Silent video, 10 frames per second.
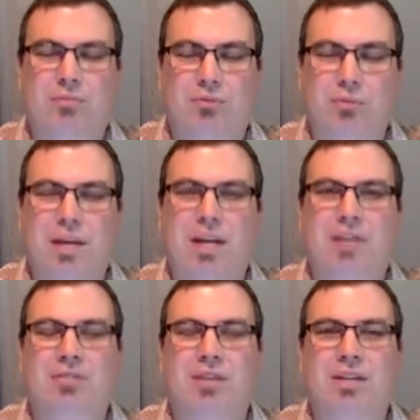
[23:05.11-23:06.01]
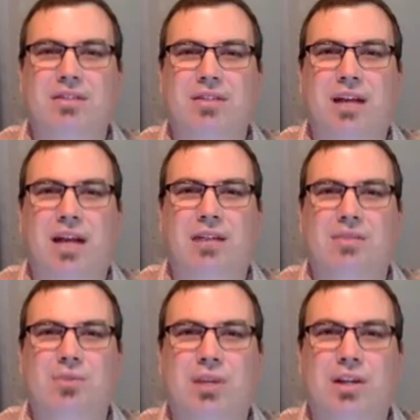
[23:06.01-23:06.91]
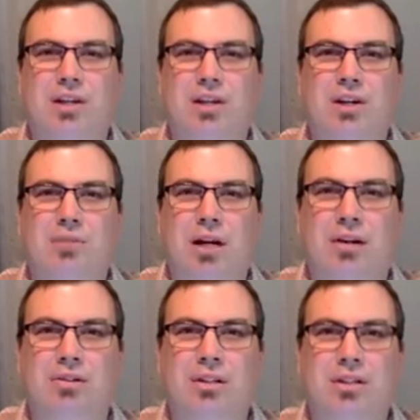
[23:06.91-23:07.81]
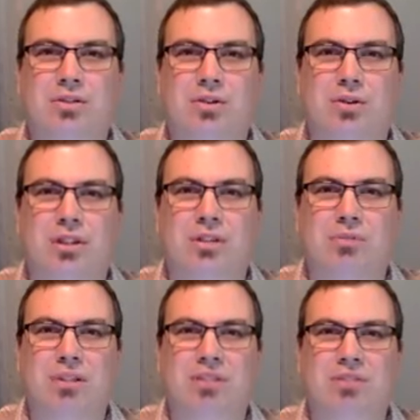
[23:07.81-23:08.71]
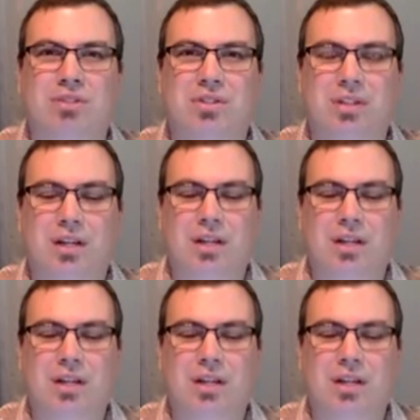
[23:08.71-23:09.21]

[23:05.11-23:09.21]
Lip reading: many of us as we hear about these early believers